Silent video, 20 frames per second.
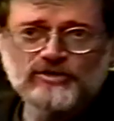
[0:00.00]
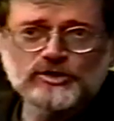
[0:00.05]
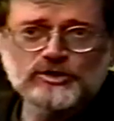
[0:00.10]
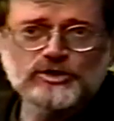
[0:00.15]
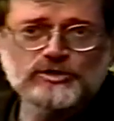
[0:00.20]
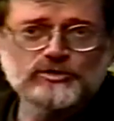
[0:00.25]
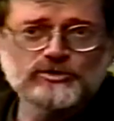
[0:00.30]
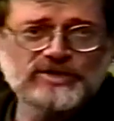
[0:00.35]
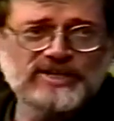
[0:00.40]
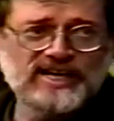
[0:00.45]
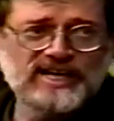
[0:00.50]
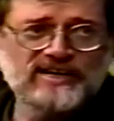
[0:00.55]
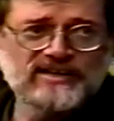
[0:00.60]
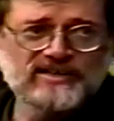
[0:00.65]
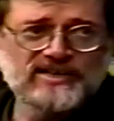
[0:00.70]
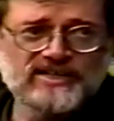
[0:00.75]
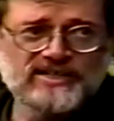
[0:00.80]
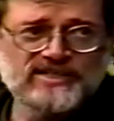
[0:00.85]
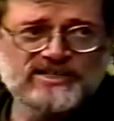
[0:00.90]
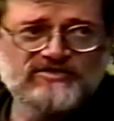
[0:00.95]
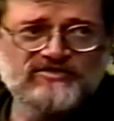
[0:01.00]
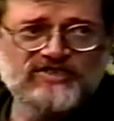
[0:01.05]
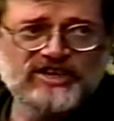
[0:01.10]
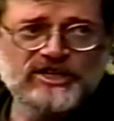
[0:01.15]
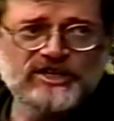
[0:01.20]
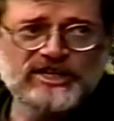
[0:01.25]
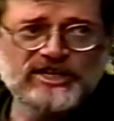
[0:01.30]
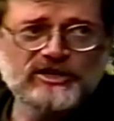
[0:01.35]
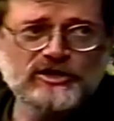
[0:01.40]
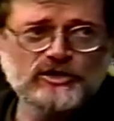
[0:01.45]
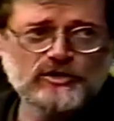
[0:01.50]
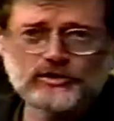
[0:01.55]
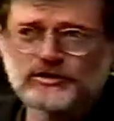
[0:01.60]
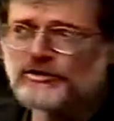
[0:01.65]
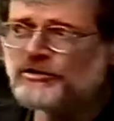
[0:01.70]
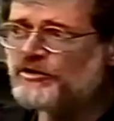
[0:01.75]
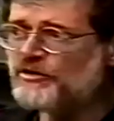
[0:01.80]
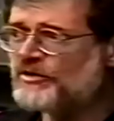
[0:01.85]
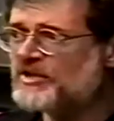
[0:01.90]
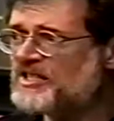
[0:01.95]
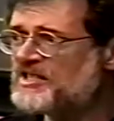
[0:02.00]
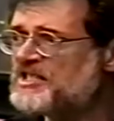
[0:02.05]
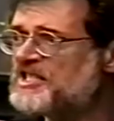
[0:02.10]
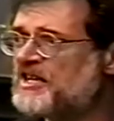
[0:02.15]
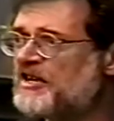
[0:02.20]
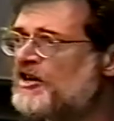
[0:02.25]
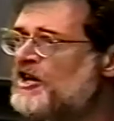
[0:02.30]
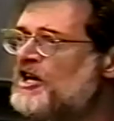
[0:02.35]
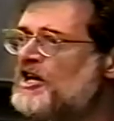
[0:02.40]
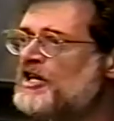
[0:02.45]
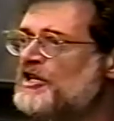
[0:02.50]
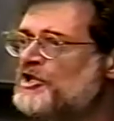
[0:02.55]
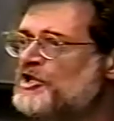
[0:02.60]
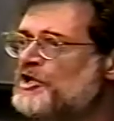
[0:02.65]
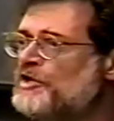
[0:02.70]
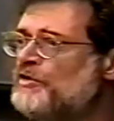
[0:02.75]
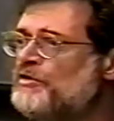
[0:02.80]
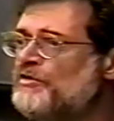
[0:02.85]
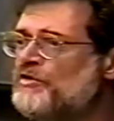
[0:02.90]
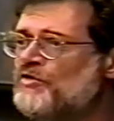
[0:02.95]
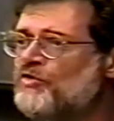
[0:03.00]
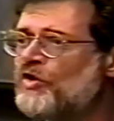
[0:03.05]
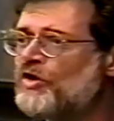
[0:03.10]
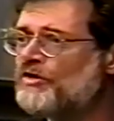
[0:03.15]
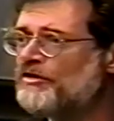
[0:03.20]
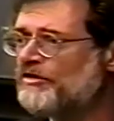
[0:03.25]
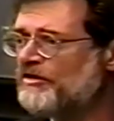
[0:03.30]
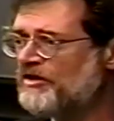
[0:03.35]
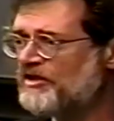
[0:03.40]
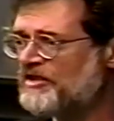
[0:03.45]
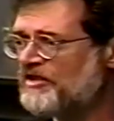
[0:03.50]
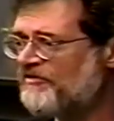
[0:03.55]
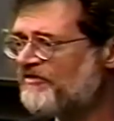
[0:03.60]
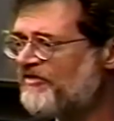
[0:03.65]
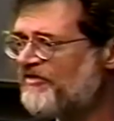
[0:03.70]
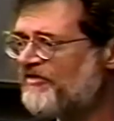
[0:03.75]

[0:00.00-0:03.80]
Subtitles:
of virtual reality is very crude. It's a cartoon world.